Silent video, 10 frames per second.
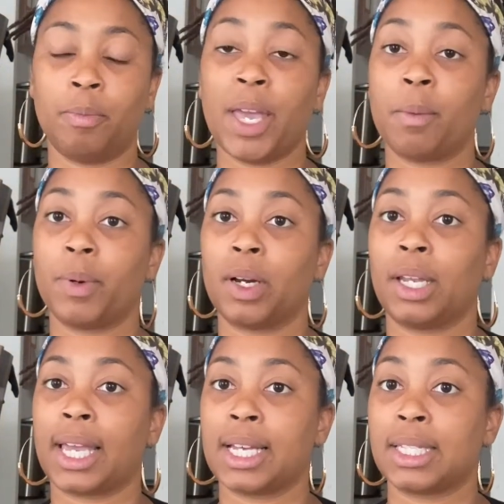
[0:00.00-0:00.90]
paper,
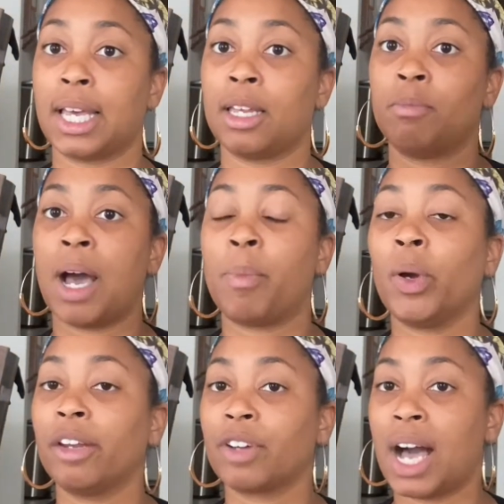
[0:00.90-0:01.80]
like I said, my
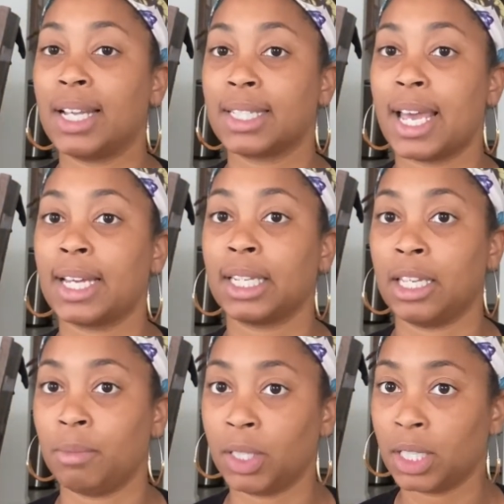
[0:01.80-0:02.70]
point of contact,
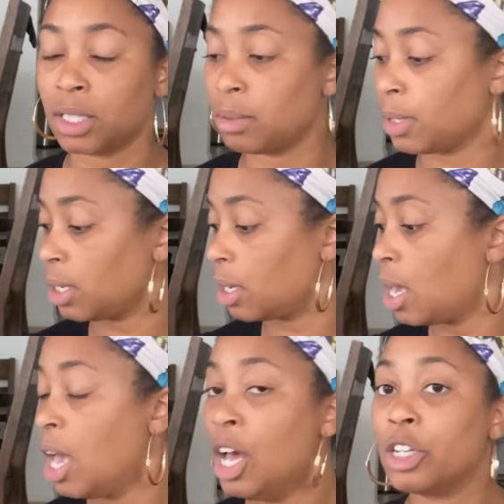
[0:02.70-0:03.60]
email it to me
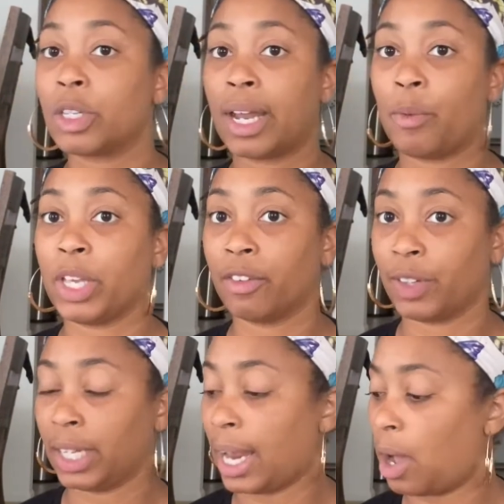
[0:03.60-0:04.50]
so that we can
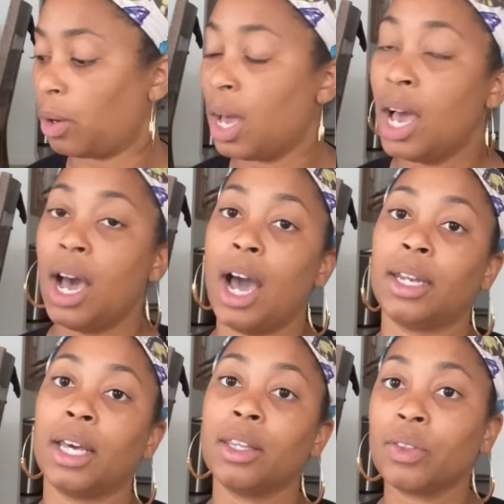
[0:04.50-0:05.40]
fill it out.
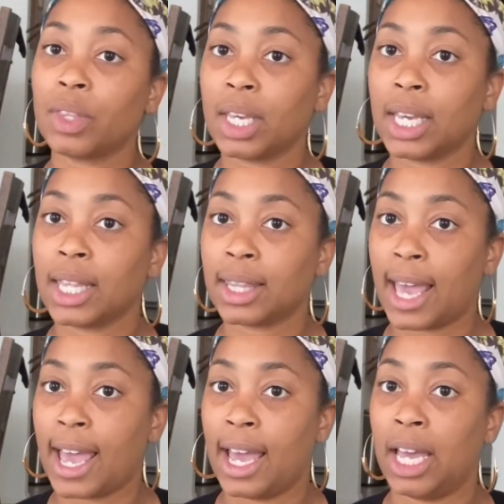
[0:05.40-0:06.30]
Another thing
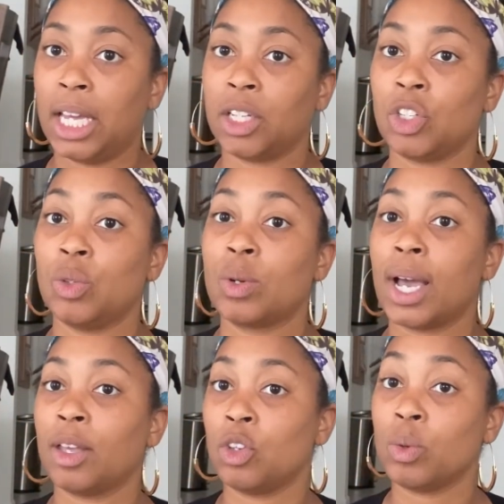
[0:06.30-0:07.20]
that you
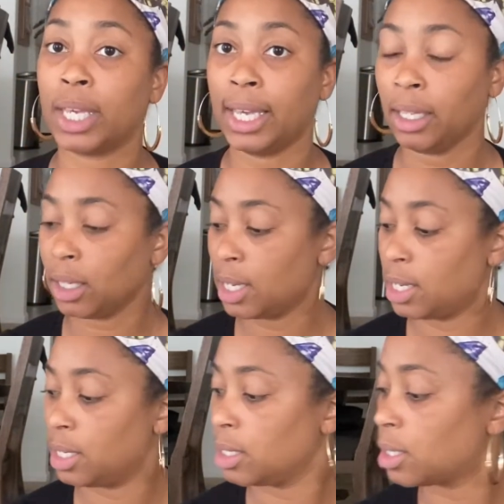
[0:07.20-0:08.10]
get
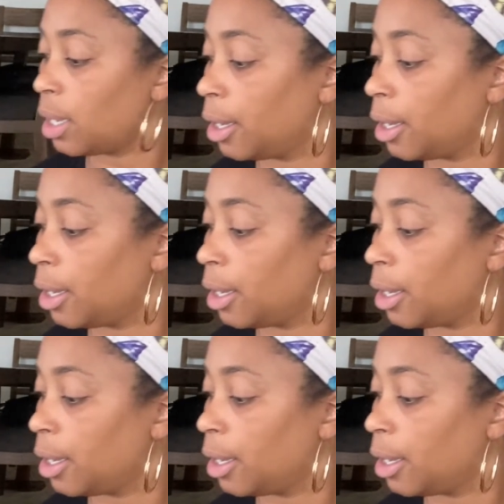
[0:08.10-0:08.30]
is